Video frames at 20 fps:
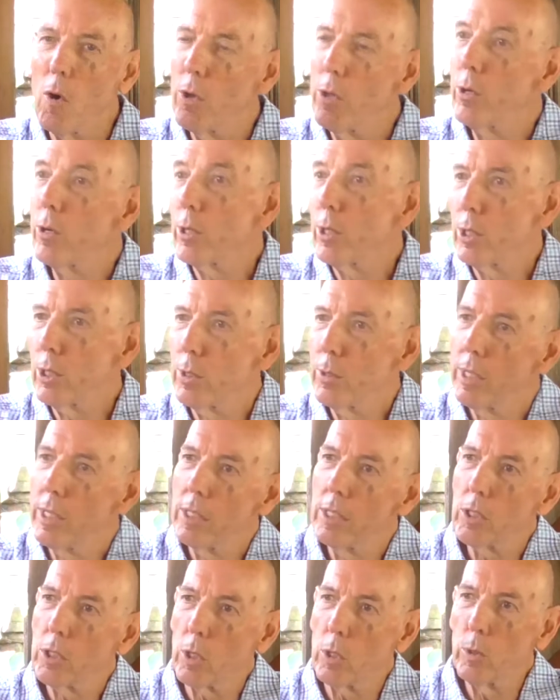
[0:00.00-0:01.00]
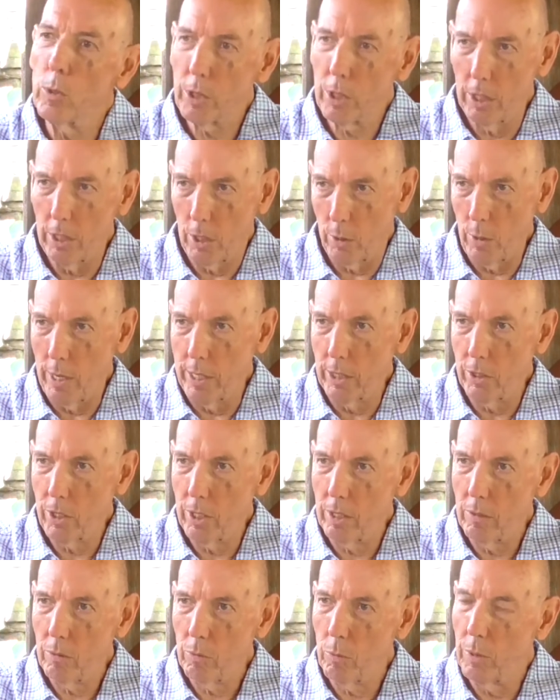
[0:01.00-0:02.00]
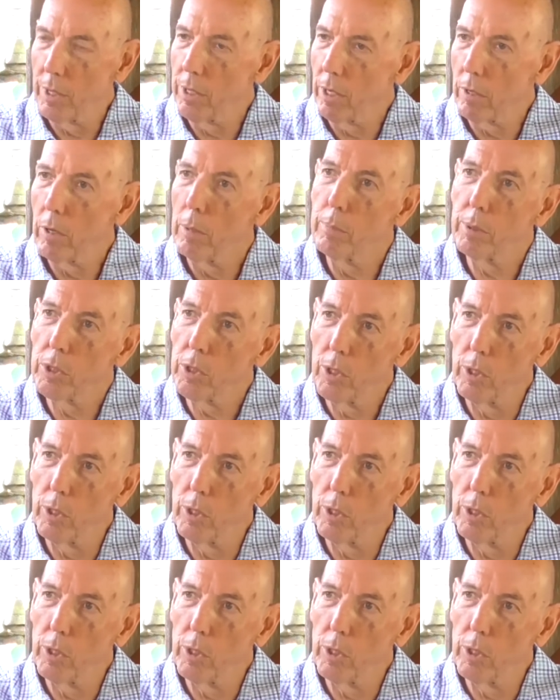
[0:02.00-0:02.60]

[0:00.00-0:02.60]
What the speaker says: Or you could do it in a school situation with a group of